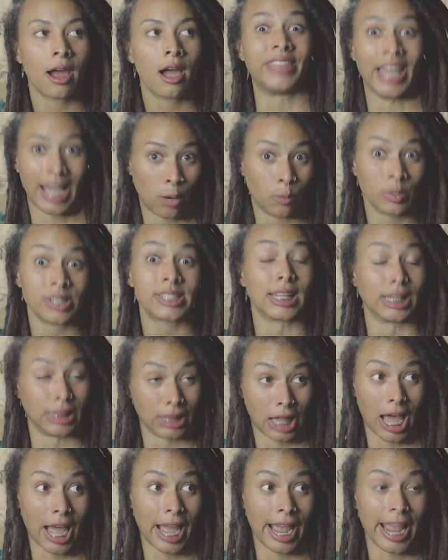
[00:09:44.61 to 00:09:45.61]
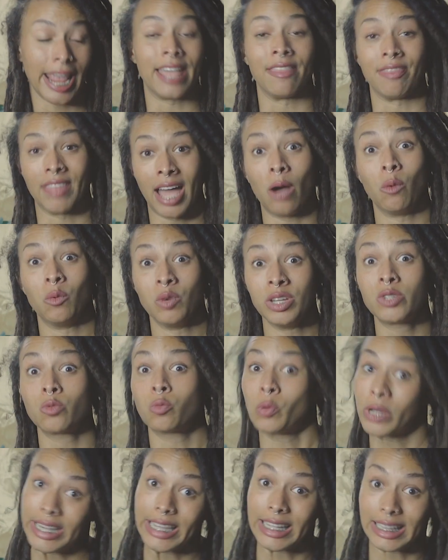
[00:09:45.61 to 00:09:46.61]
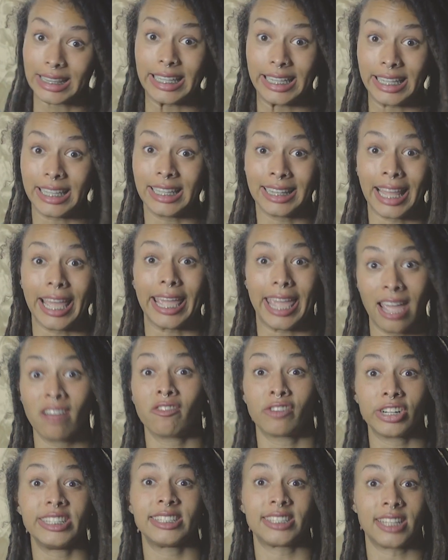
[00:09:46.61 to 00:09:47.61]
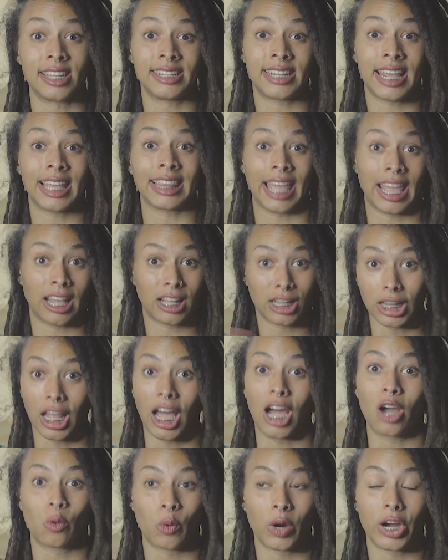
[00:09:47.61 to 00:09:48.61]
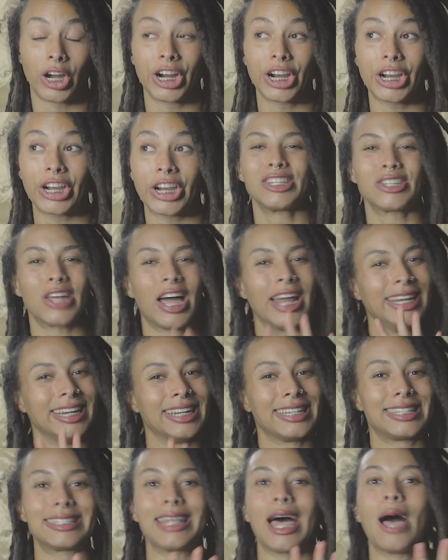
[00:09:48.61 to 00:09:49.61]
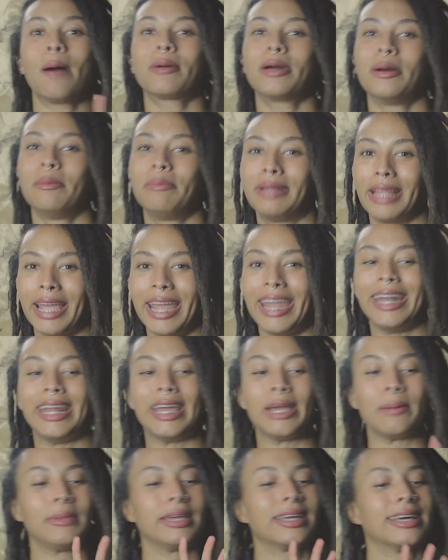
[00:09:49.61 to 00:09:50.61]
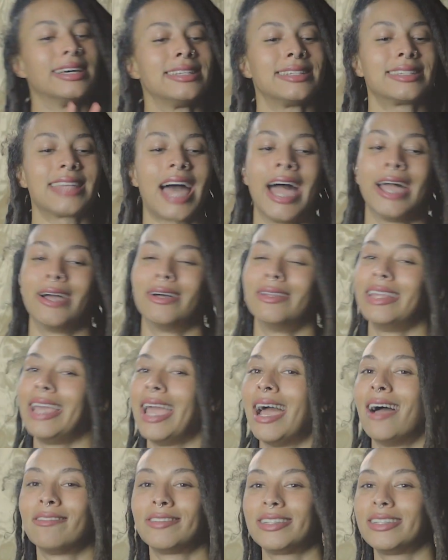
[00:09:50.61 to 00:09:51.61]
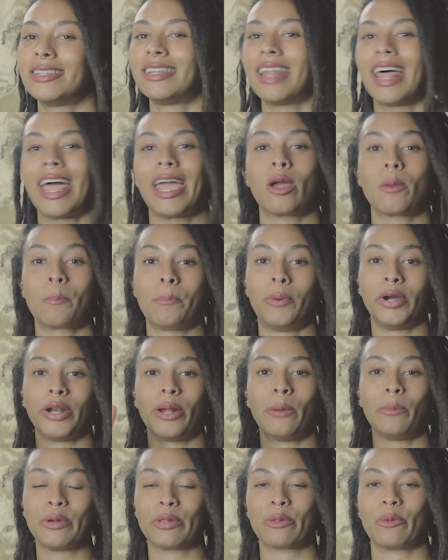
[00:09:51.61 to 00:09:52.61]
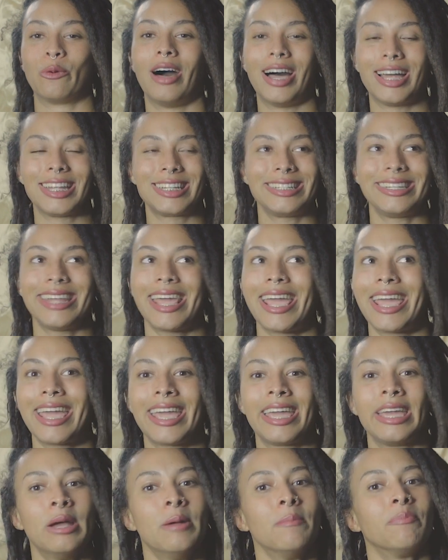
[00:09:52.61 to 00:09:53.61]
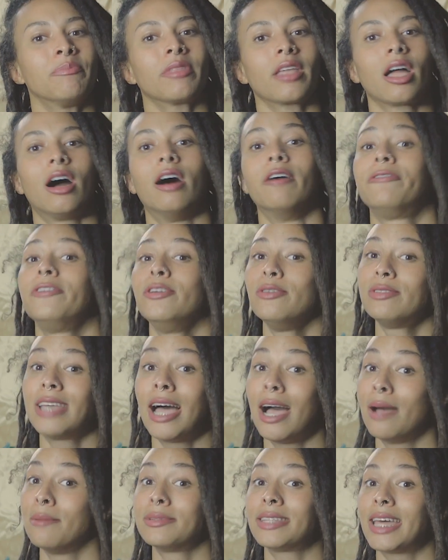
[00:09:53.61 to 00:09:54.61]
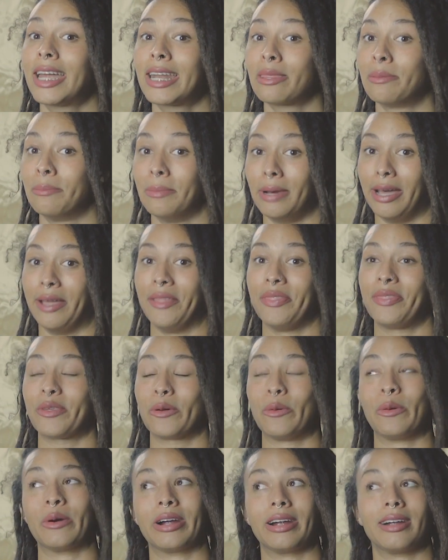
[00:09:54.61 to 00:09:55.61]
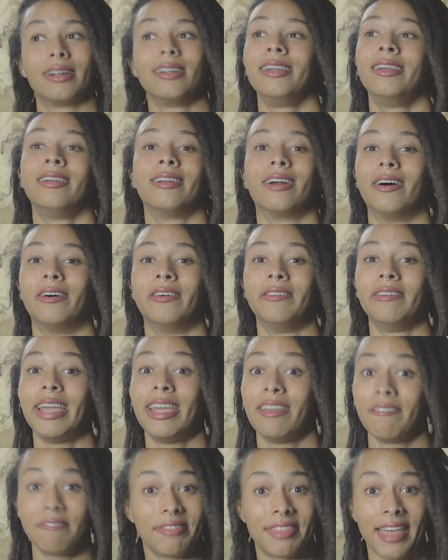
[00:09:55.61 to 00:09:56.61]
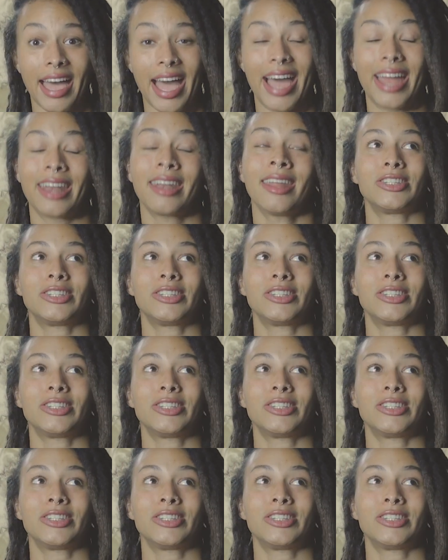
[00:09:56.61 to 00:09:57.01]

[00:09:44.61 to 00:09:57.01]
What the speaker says: That was a lot, and that was weekly, like every Sunday, like clockwork. So I need to stop complaining, because I only have to like put up with wash day a few times out of the month, or you know, if that.